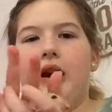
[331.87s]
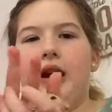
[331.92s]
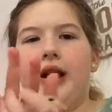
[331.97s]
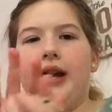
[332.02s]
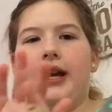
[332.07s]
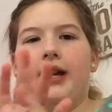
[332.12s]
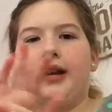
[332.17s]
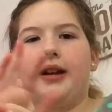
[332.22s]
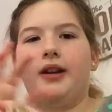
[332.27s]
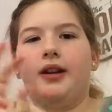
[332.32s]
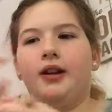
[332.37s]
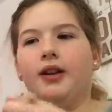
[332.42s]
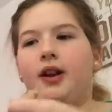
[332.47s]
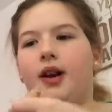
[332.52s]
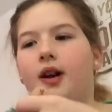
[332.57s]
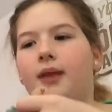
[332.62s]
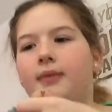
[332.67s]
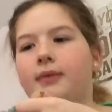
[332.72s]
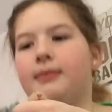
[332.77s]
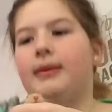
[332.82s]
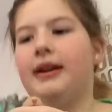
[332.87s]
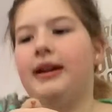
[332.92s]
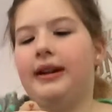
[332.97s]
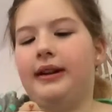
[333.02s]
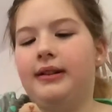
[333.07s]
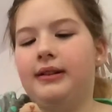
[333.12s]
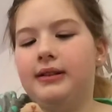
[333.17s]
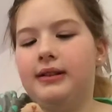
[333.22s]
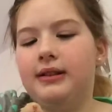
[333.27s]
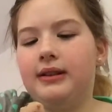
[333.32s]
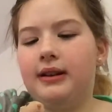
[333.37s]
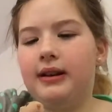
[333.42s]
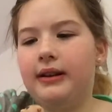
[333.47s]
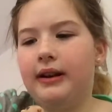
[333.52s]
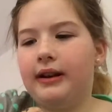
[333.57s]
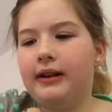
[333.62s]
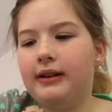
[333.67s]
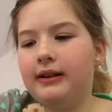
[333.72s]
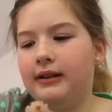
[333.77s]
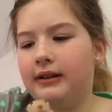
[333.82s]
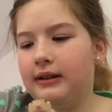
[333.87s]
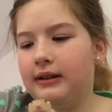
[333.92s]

I gotta get her calm in my hands. Okay.